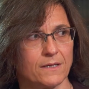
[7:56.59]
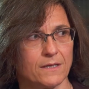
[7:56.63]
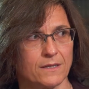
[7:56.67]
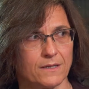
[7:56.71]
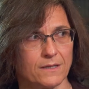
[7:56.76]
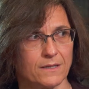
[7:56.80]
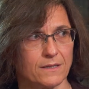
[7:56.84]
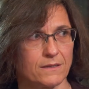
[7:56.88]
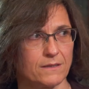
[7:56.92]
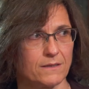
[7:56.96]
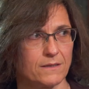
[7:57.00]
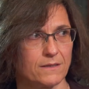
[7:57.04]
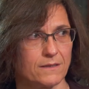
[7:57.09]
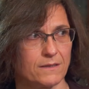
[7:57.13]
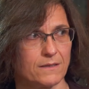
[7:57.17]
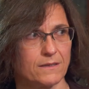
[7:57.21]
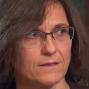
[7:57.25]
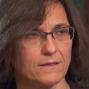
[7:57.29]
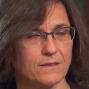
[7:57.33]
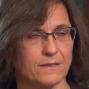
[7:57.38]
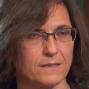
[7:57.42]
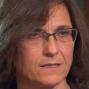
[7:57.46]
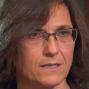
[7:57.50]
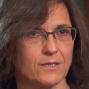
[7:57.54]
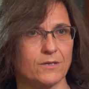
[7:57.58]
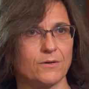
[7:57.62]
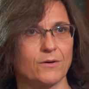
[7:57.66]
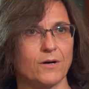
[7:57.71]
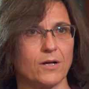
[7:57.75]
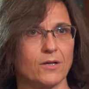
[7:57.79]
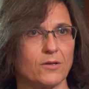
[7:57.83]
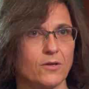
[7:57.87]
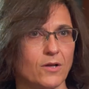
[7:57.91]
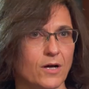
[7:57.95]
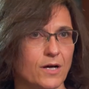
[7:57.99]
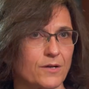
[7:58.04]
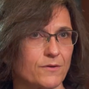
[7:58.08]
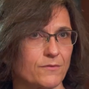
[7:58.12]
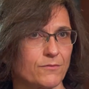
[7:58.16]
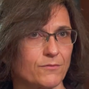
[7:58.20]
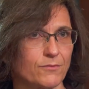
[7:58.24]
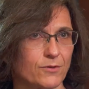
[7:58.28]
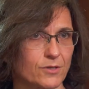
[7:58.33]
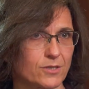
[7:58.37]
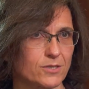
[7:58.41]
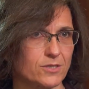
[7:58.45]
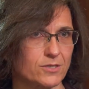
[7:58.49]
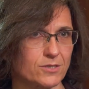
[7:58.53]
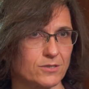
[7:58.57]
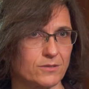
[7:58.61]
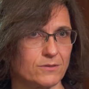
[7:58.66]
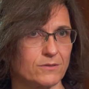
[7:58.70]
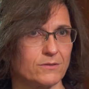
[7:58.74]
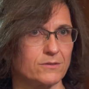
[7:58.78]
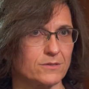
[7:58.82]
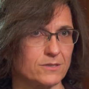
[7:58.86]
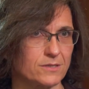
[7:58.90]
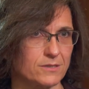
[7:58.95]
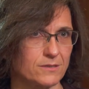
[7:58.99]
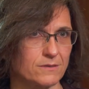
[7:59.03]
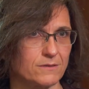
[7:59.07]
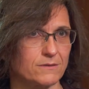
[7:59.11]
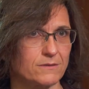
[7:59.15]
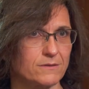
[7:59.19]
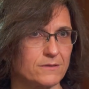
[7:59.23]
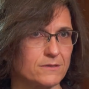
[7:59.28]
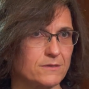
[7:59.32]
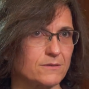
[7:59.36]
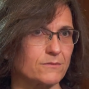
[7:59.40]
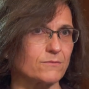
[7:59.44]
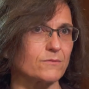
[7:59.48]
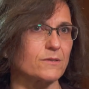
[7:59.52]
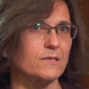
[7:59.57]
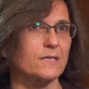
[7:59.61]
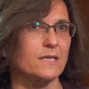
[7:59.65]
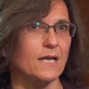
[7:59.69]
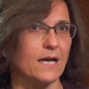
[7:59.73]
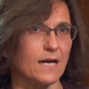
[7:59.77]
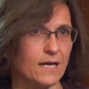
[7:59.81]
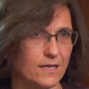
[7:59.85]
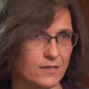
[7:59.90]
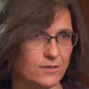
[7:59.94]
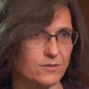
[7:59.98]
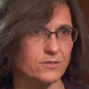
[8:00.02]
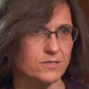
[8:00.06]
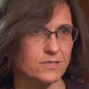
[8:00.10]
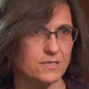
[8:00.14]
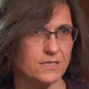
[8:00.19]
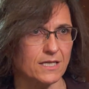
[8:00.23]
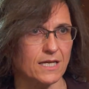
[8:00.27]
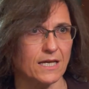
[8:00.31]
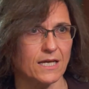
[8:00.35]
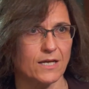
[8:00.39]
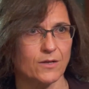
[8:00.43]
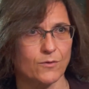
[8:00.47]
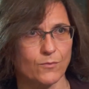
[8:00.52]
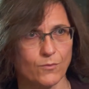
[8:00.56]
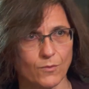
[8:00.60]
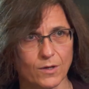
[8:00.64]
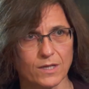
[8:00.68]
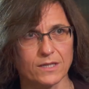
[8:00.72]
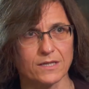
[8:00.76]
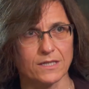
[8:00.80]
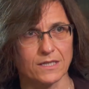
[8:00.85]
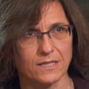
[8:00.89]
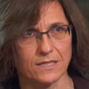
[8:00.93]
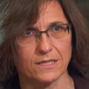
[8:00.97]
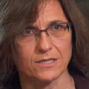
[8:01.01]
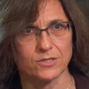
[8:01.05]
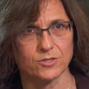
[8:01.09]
lot of work to really understand what the